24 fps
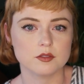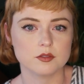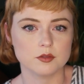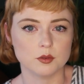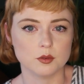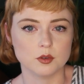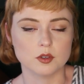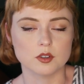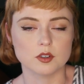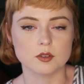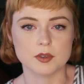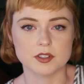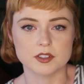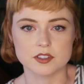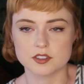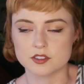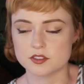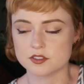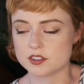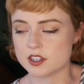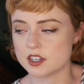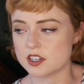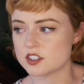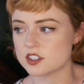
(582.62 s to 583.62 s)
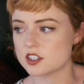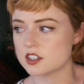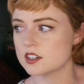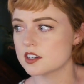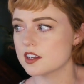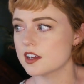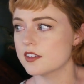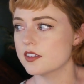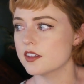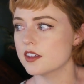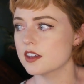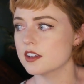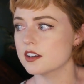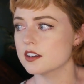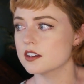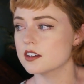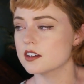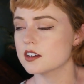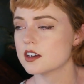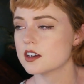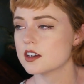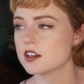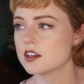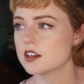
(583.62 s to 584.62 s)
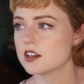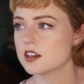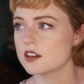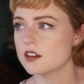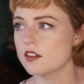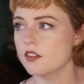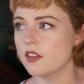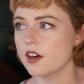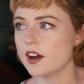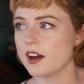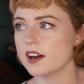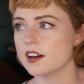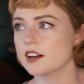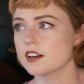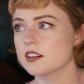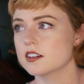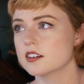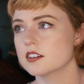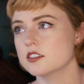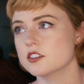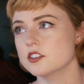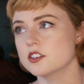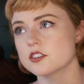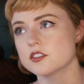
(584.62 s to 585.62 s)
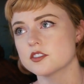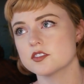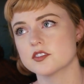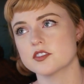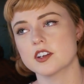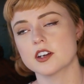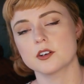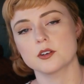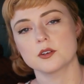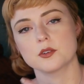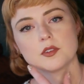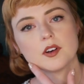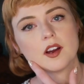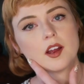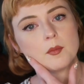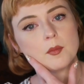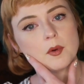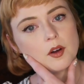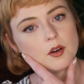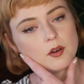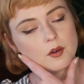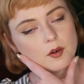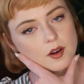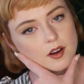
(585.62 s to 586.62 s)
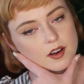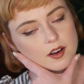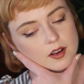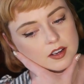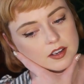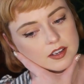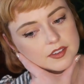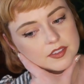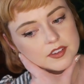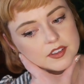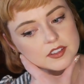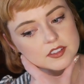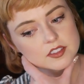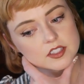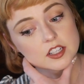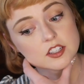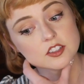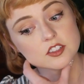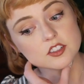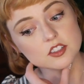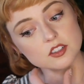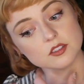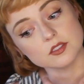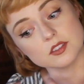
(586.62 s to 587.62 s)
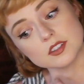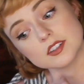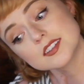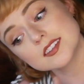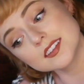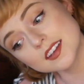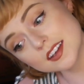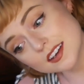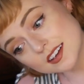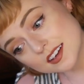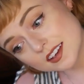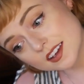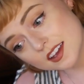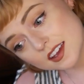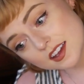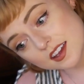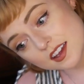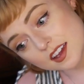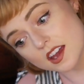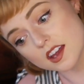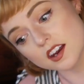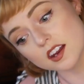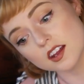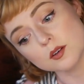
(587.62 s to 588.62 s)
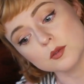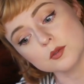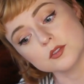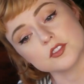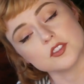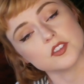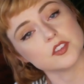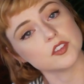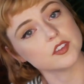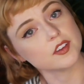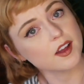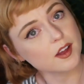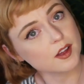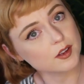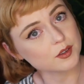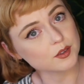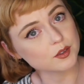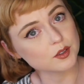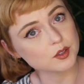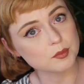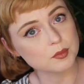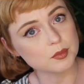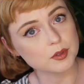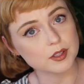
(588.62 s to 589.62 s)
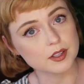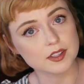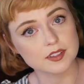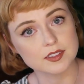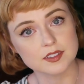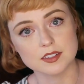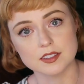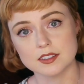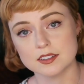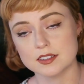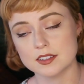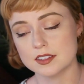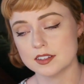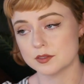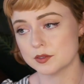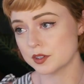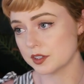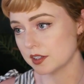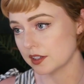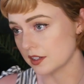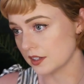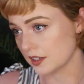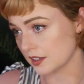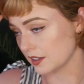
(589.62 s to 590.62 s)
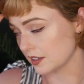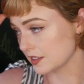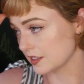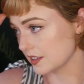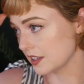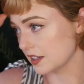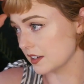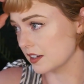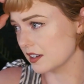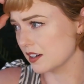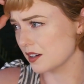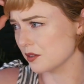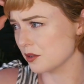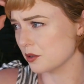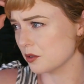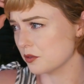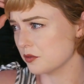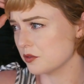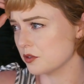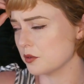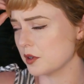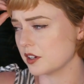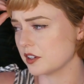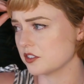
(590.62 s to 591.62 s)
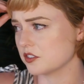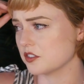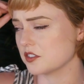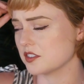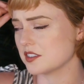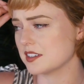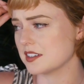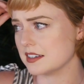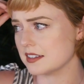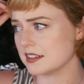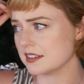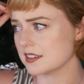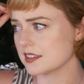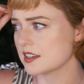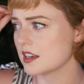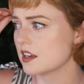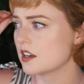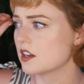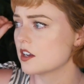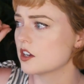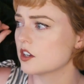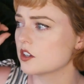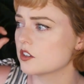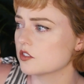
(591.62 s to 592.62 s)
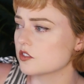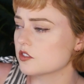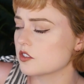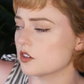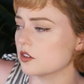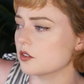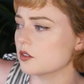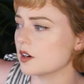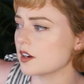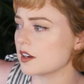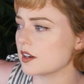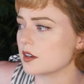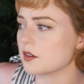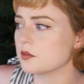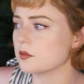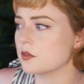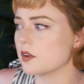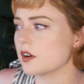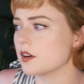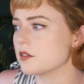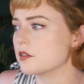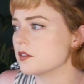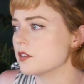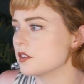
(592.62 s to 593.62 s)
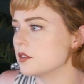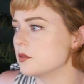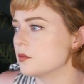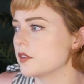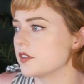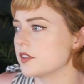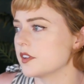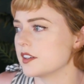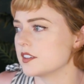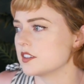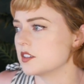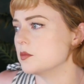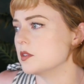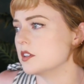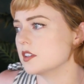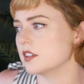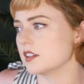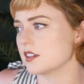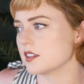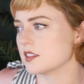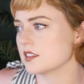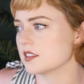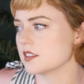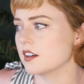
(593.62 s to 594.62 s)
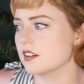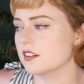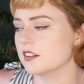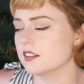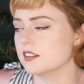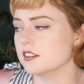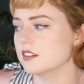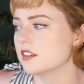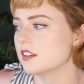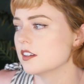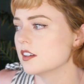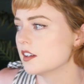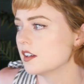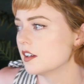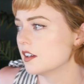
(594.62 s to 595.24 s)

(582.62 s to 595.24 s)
for my dissertation and then that year's NaNoWriMo, I had the intention of extending it and I was just not in a good place and it didn't really get extended. I wrote a few extra scenes. So I, I really want that to be like a solid